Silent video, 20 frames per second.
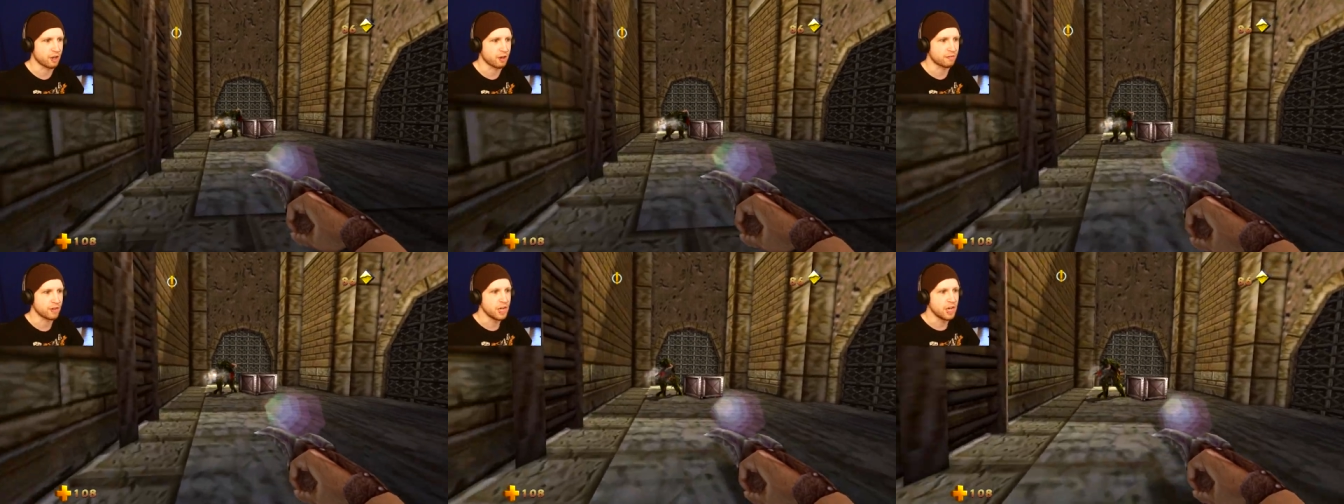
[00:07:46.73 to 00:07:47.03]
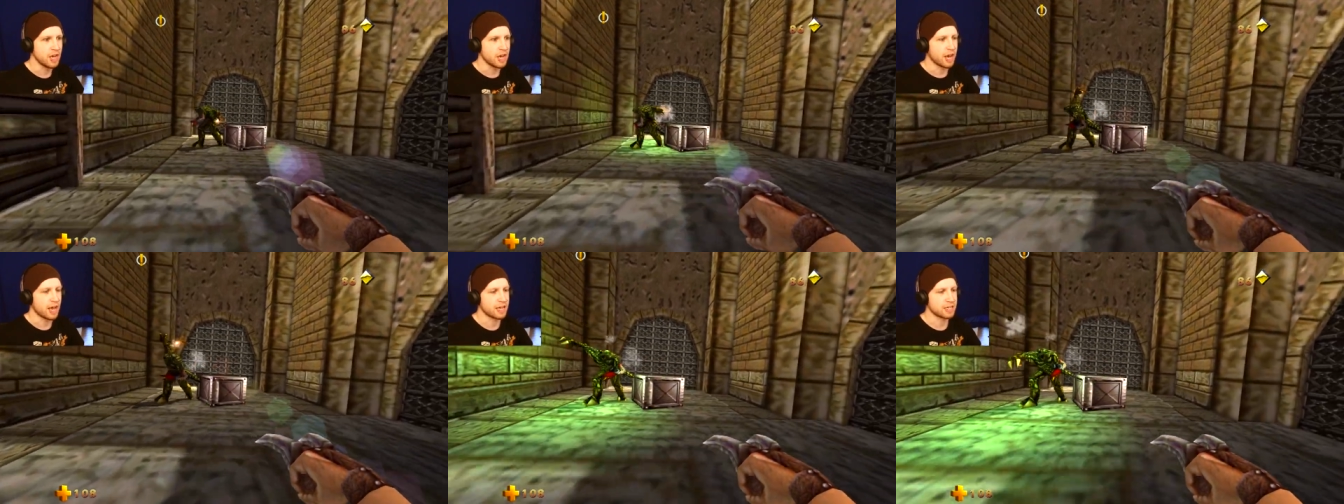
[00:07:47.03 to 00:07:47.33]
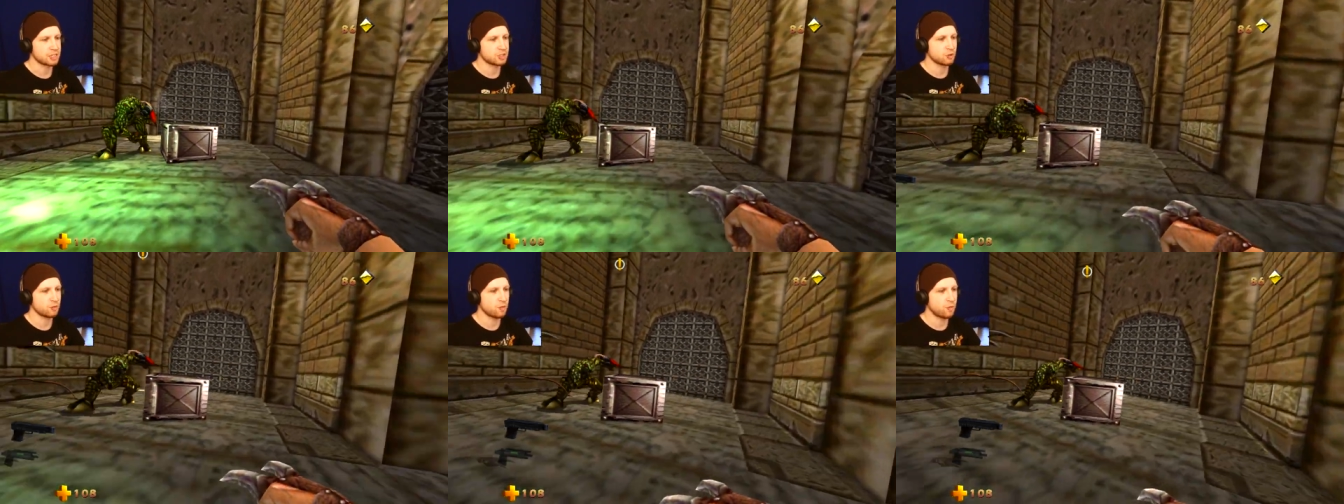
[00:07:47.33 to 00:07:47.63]
off.
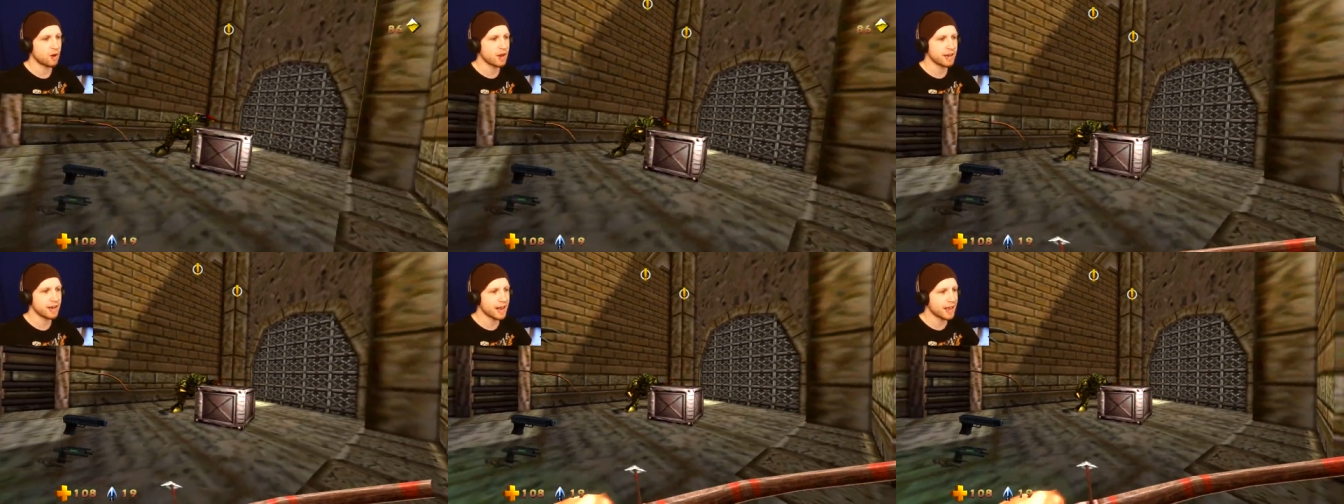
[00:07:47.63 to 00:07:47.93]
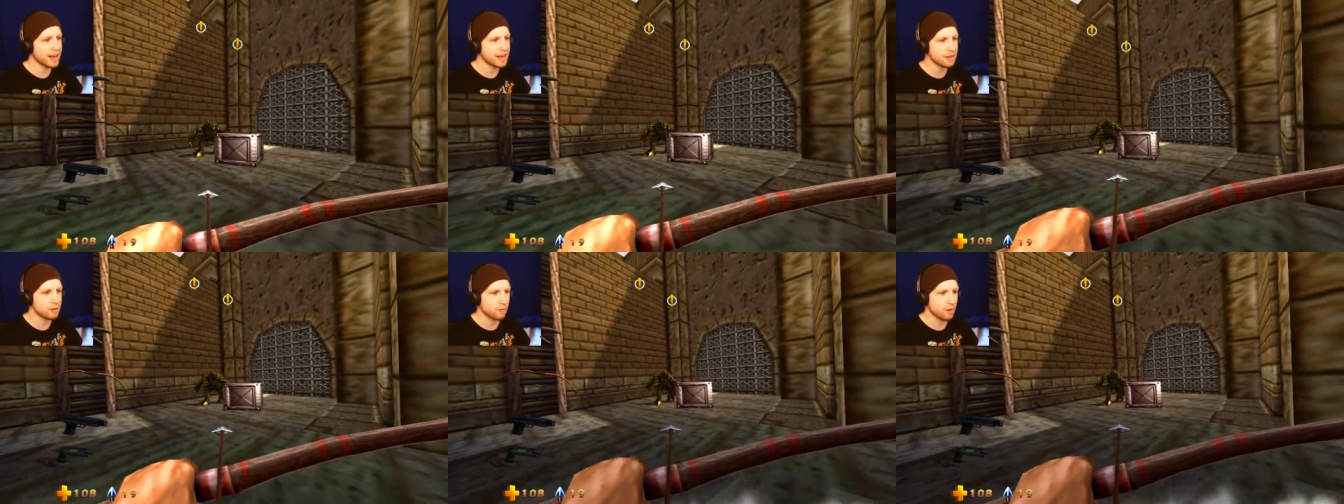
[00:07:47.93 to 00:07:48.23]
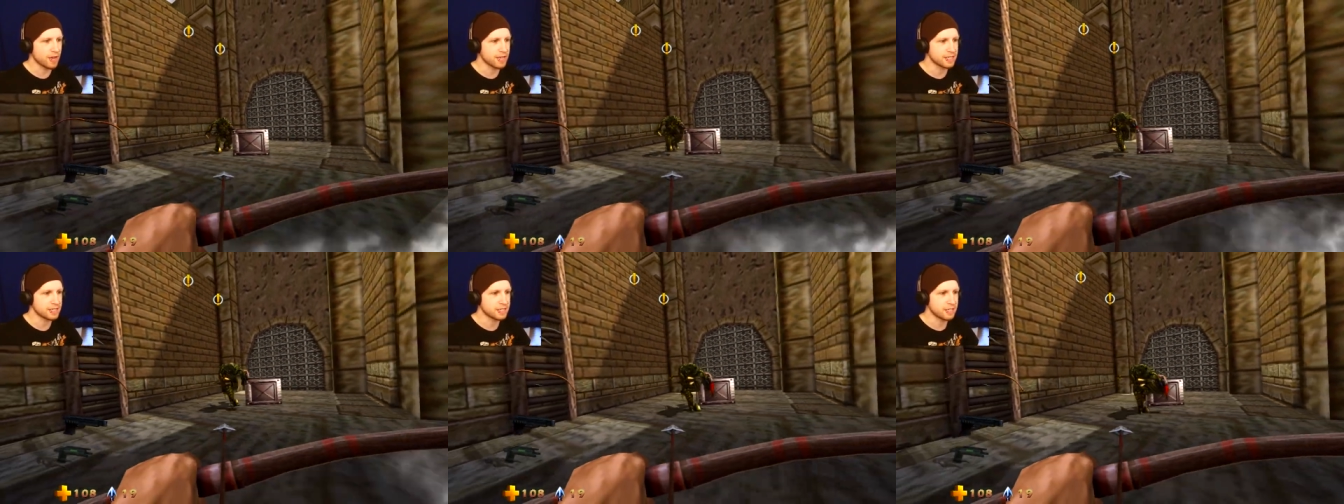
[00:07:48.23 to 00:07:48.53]
Uh, so what,
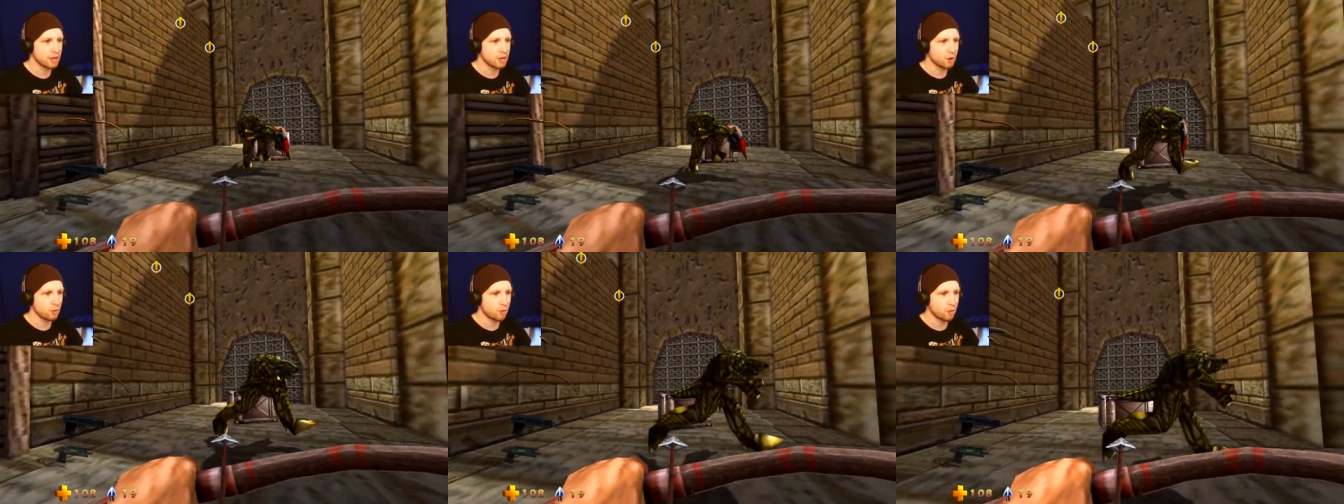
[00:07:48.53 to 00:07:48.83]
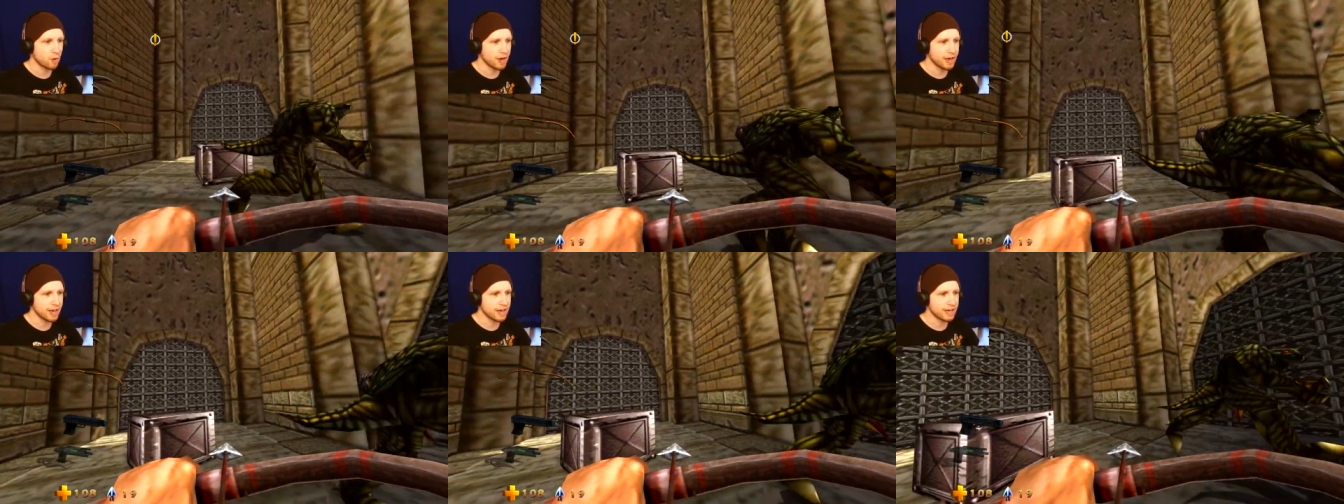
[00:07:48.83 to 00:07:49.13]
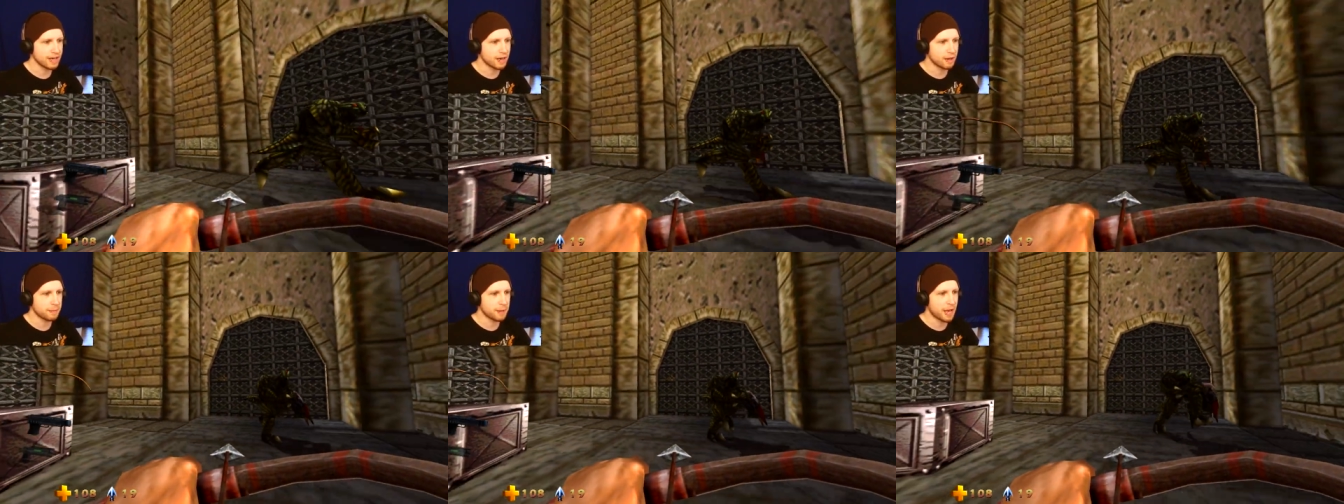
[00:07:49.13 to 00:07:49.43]
anyways, what
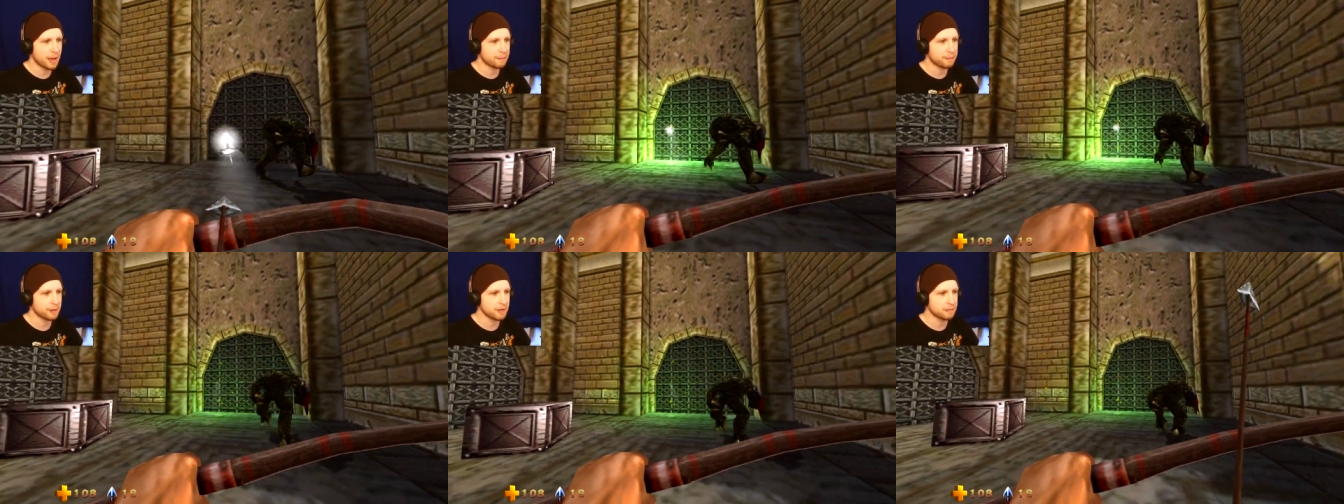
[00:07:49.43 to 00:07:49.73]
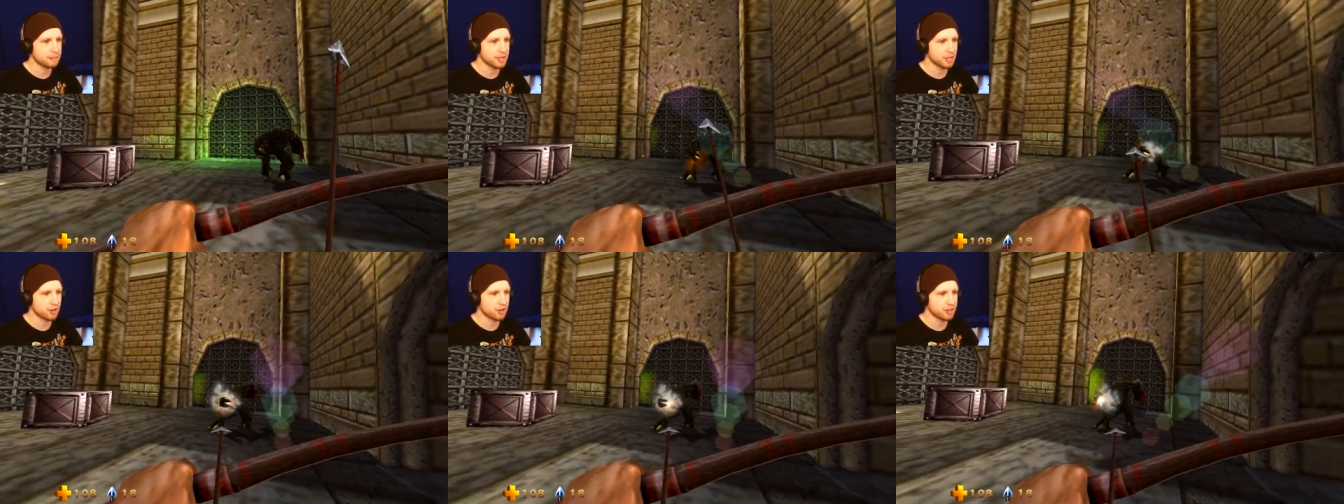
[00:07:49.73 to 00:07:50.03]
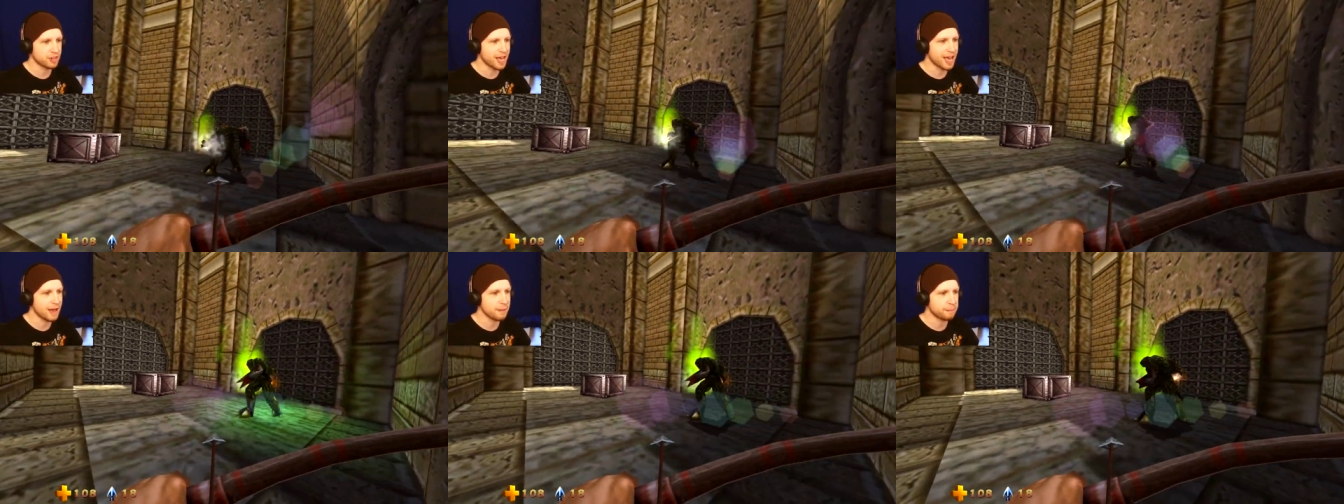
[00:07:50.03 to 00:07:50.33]
ended up happening
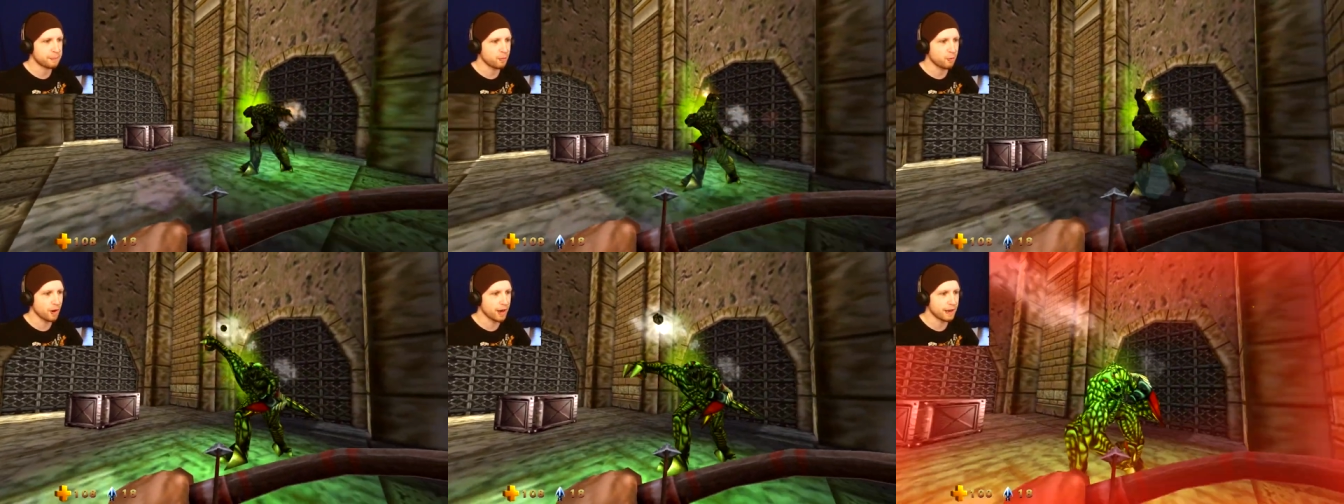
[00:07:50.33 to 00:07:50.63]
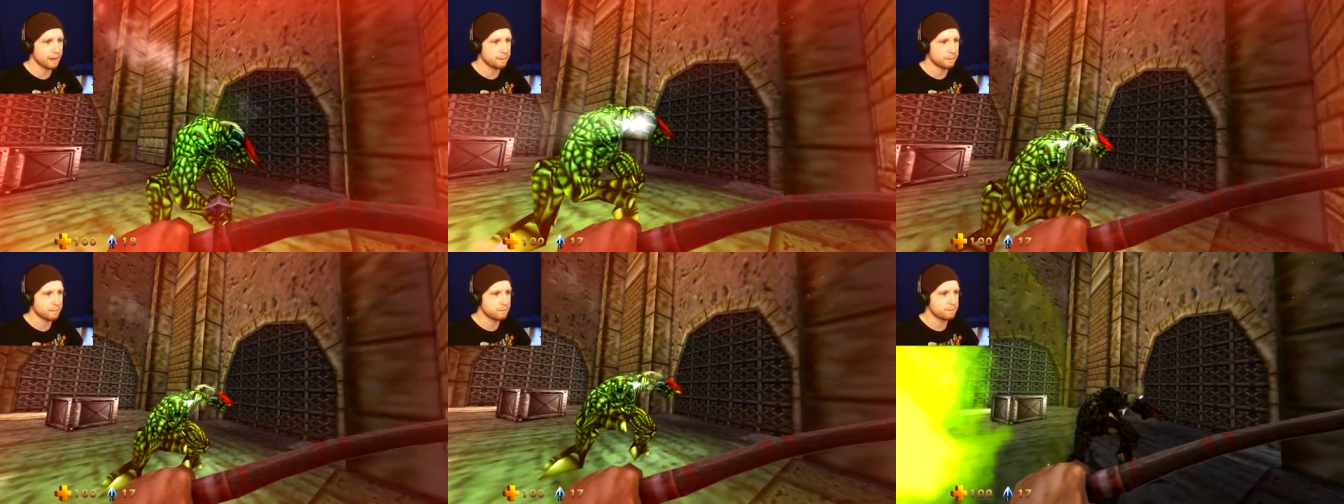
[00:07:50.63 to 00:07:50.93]
beyond that point?